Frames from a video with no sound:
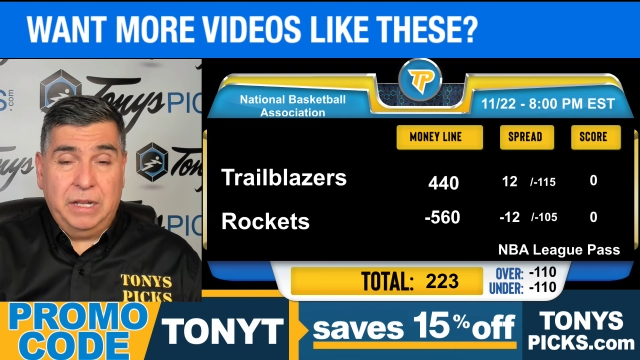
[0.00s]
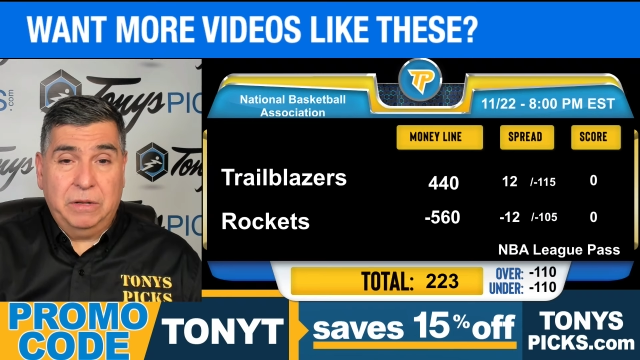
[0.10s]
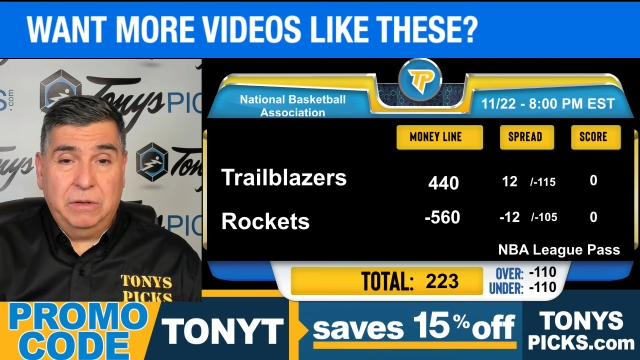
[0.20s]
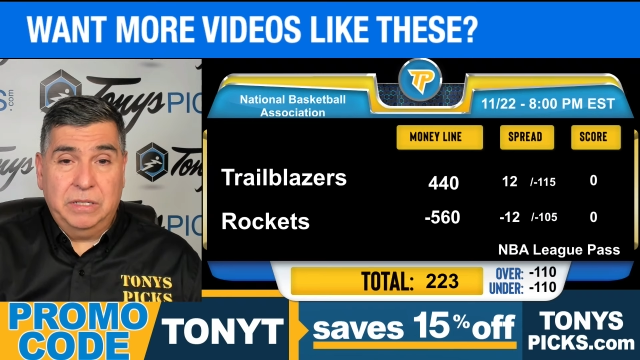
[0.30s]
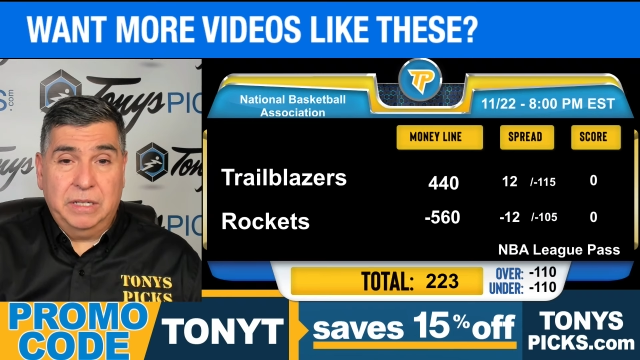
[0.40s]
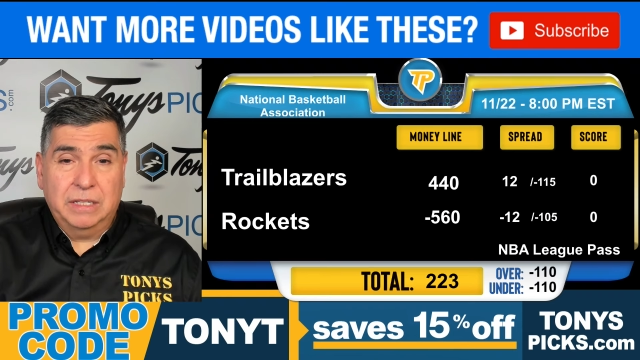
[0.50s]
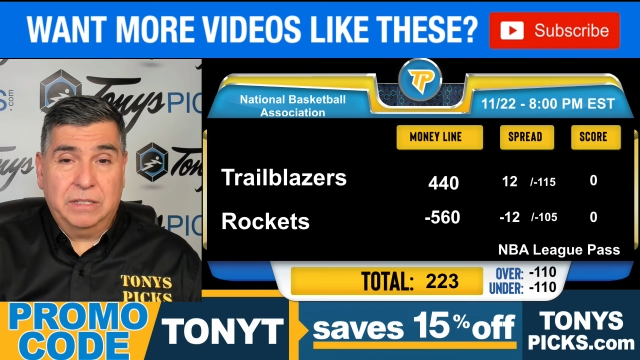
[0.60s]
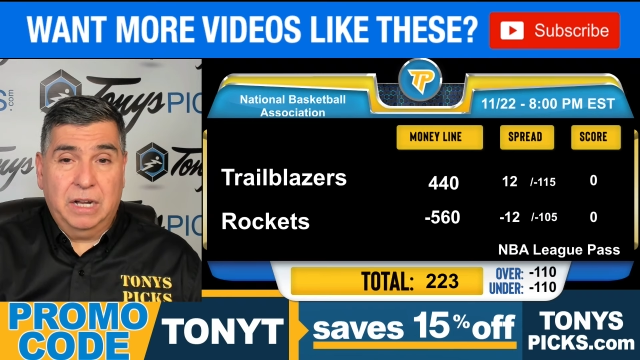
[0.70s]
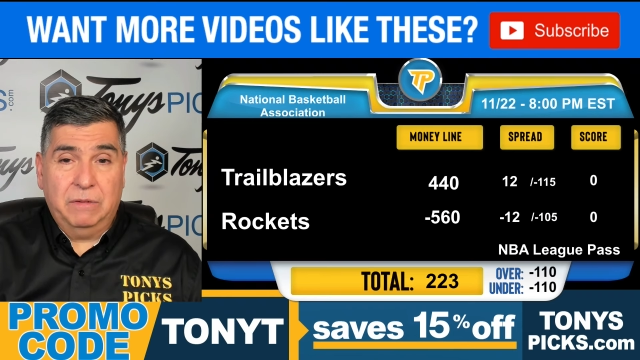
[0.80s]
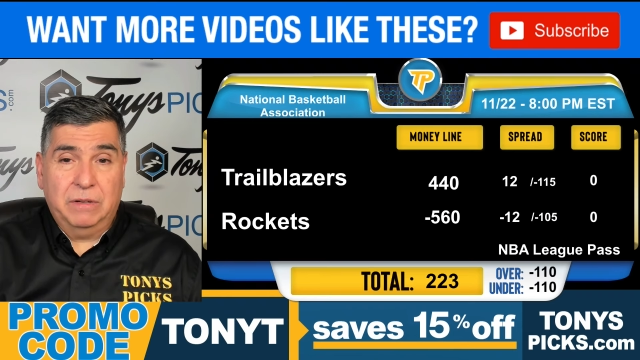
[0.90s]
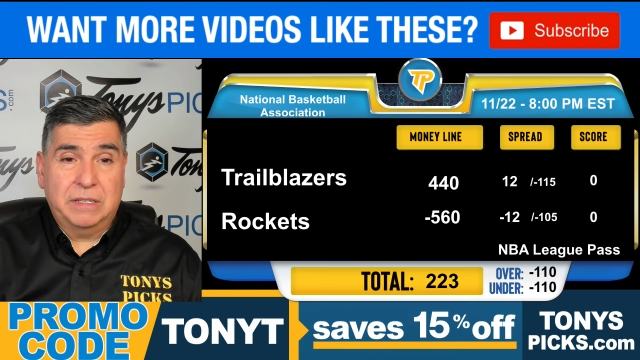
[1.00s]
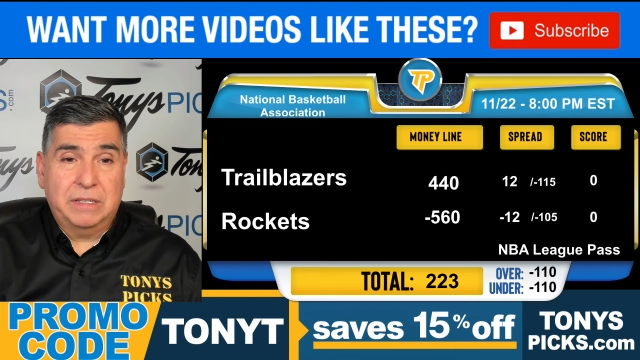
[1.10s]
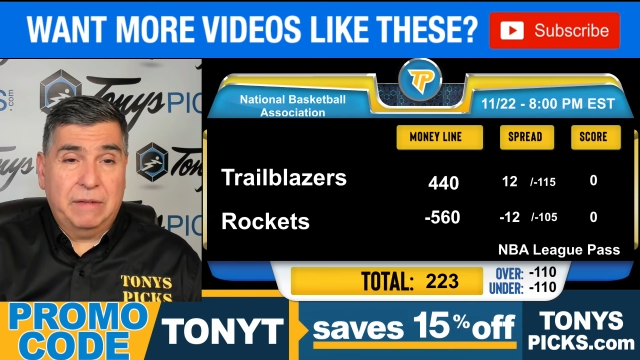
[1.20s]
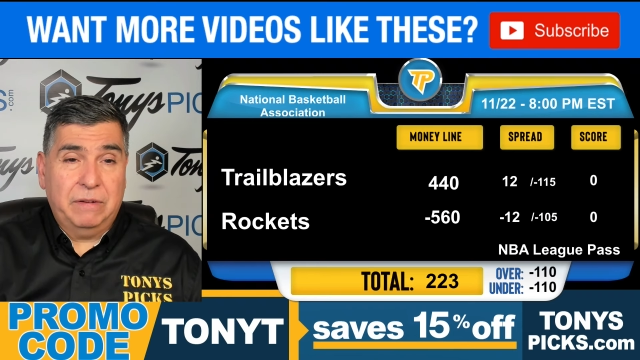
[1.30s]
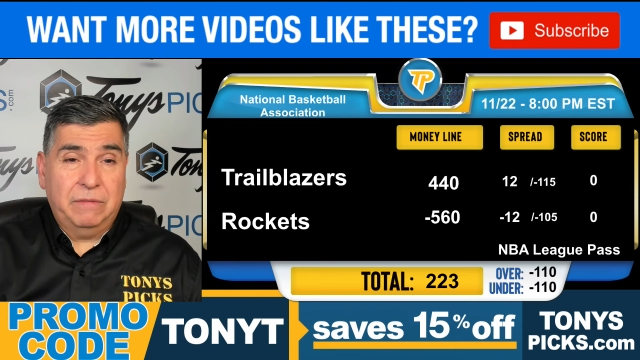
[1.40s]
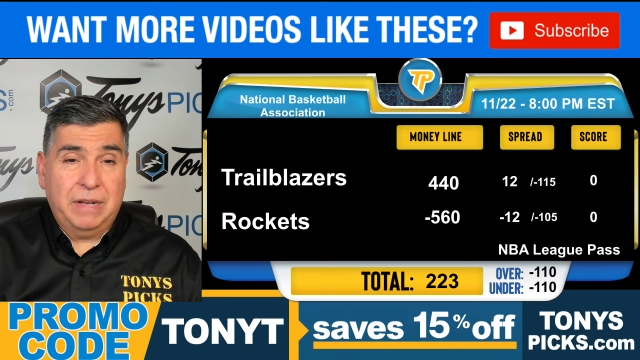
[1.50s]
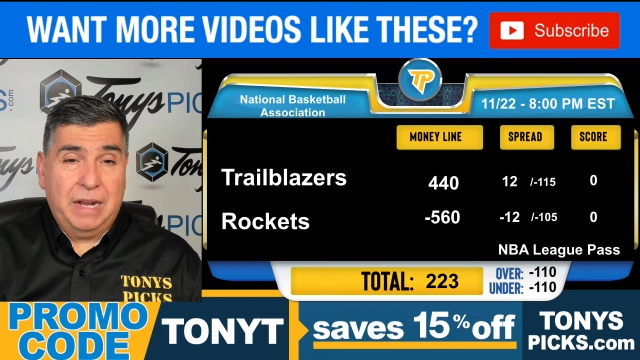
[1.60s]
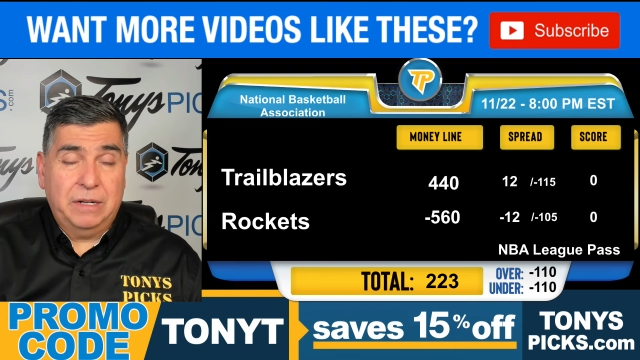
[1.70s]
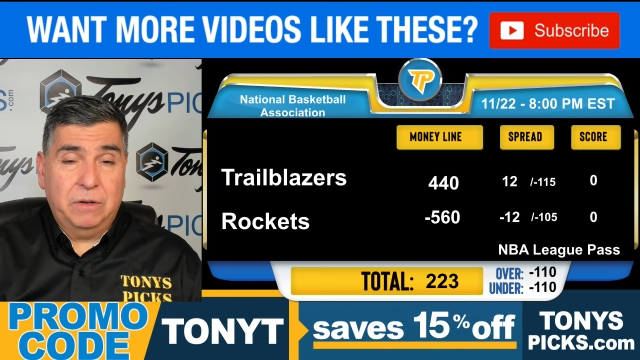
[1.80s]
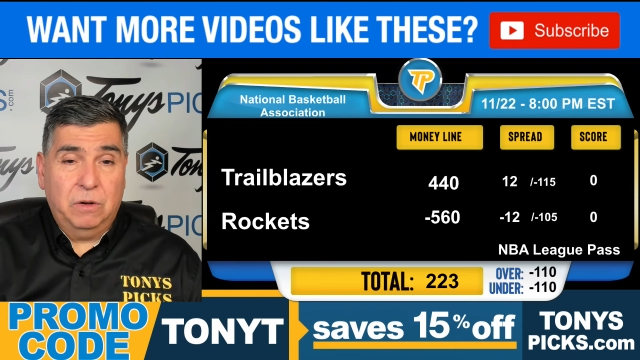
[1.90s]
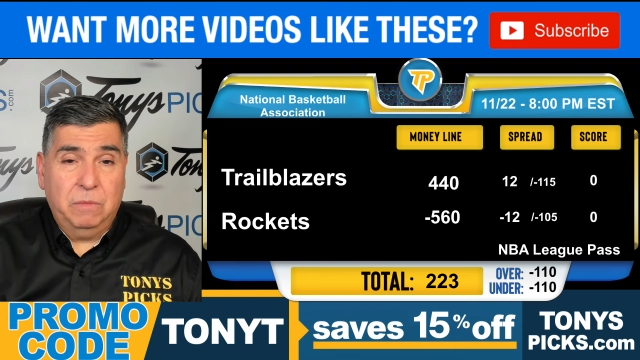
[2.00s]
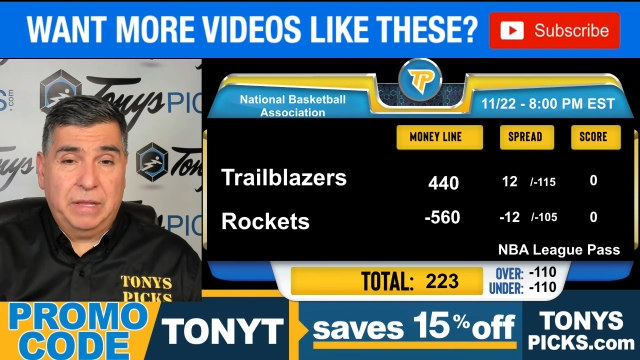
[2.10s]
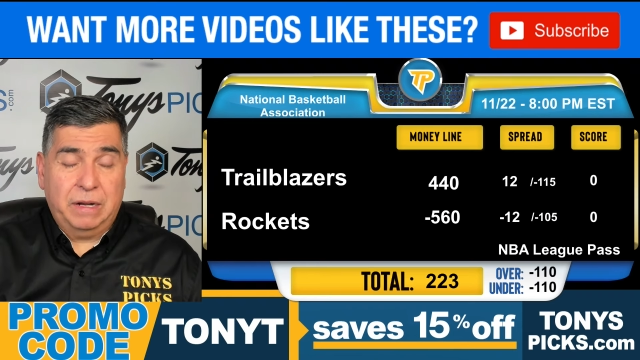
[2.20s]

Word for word: Houston has covered 7 of 9 at home.